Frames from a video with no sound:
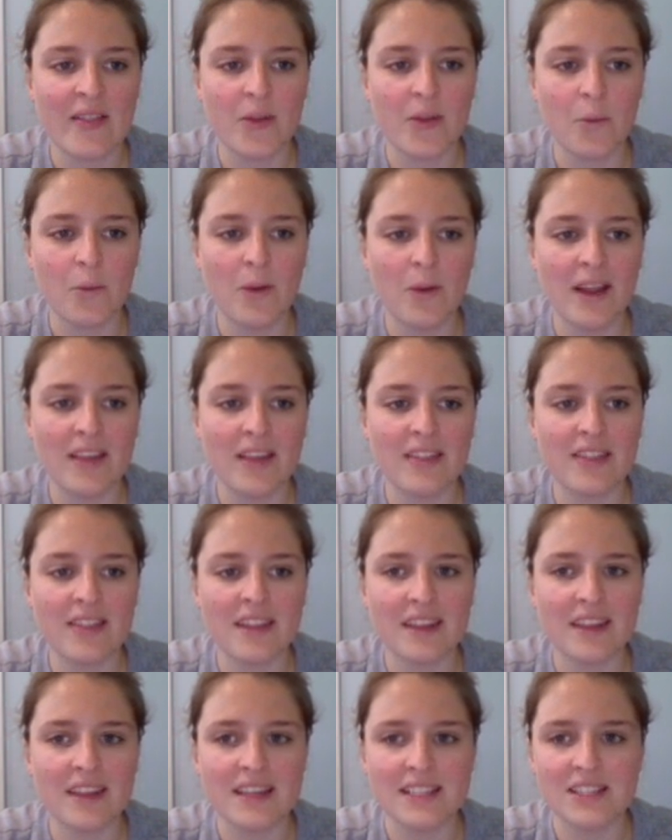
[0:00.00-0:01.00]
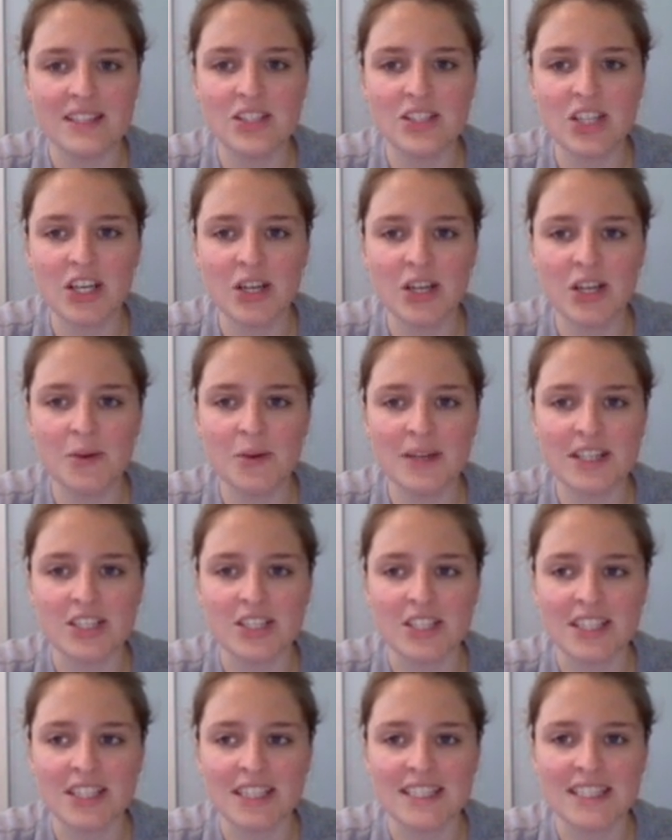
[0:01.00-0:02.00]
the width is 2, as
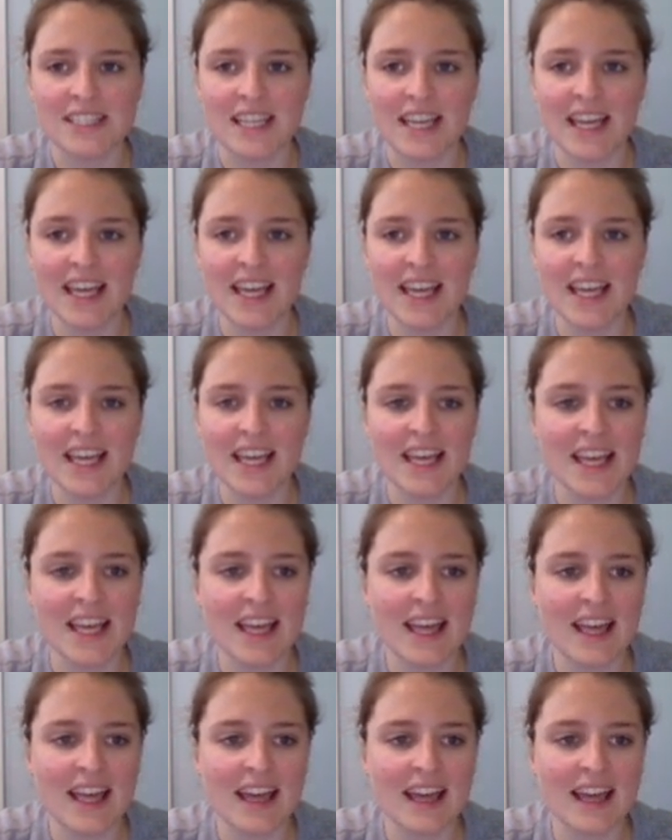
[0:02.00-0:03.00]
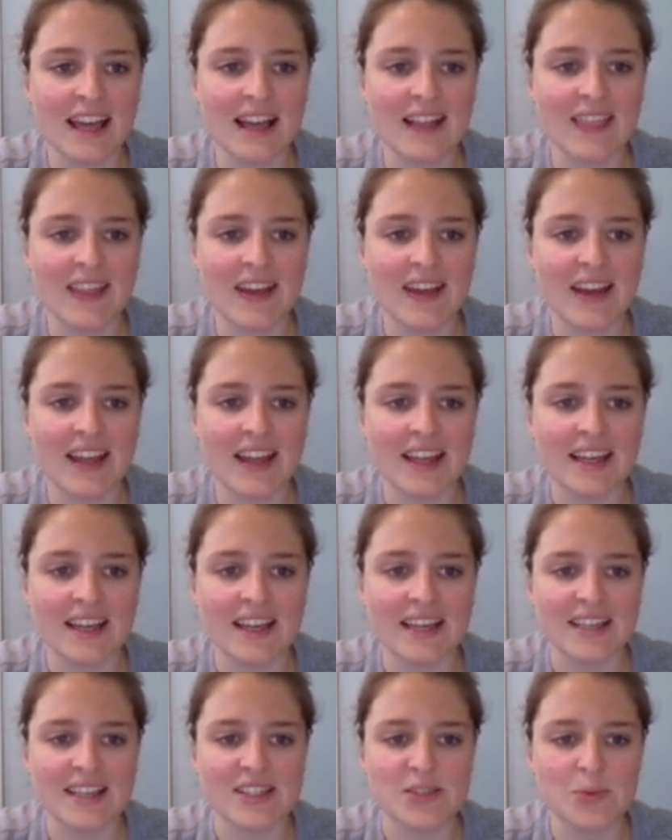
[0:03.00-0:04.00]
you can see here, and the height
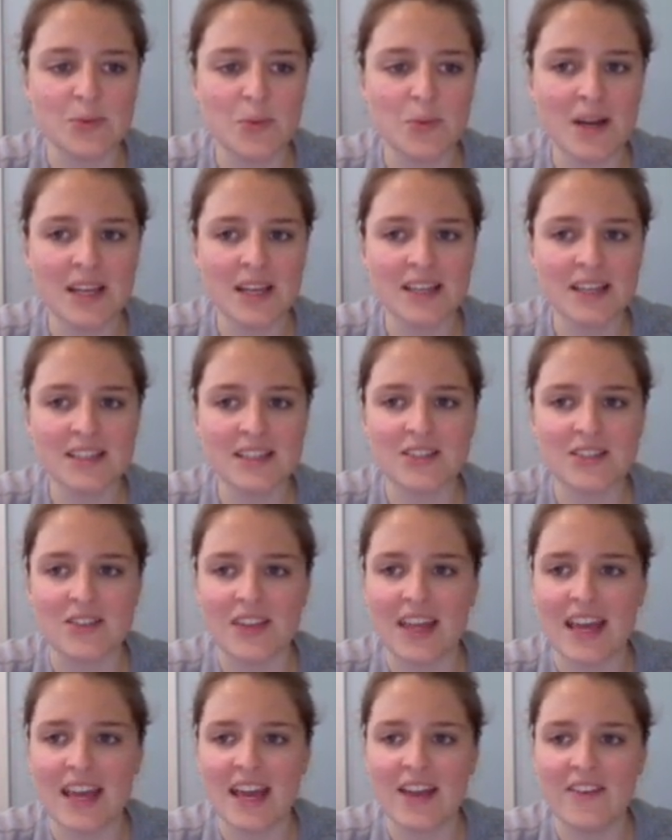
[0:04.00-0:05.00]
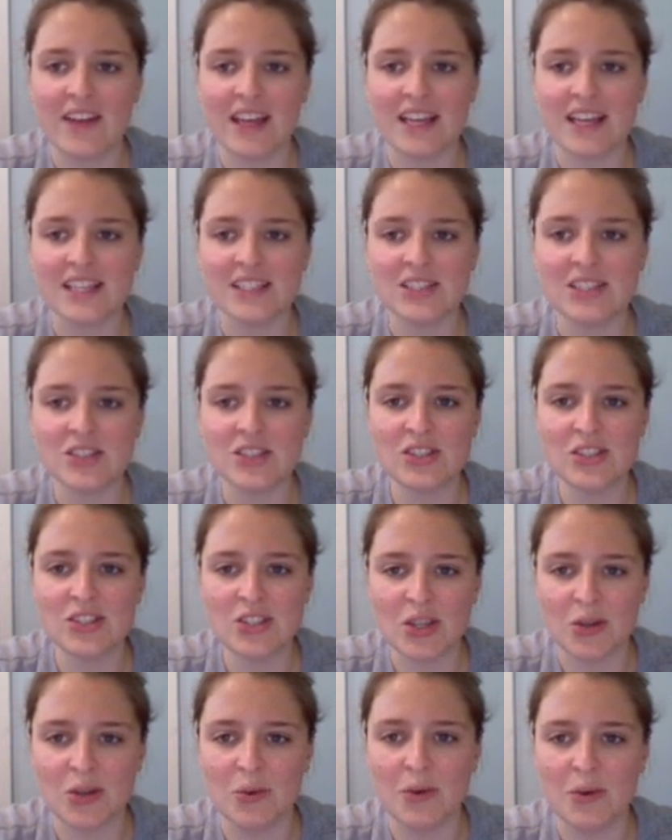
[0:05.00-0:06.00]
is 1, so the area is
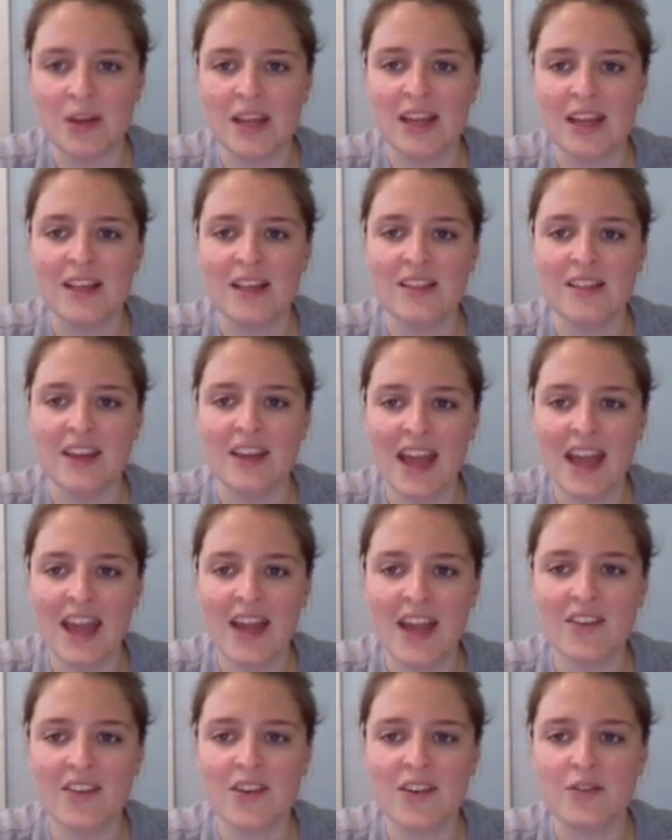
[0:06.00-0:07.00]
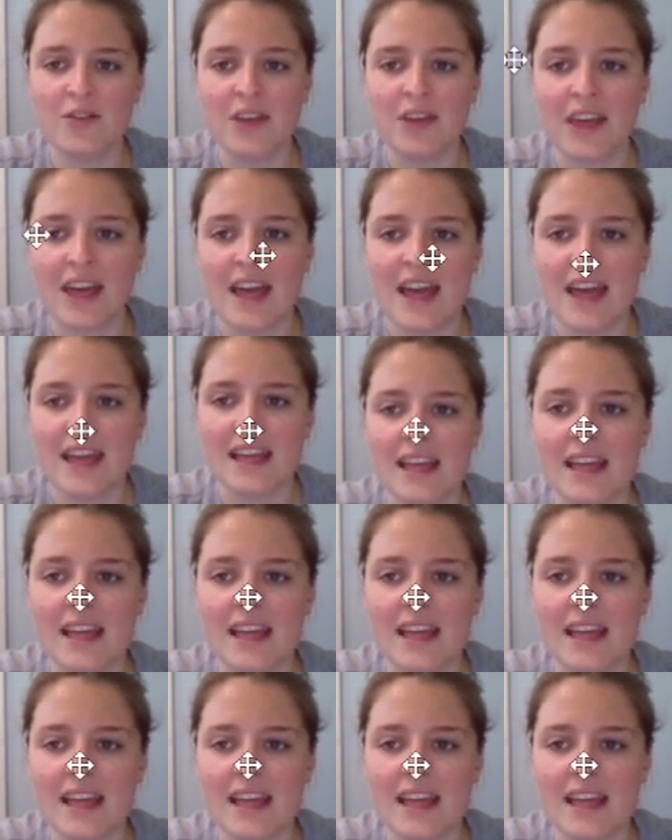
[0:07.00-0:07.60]
2. The area of figure A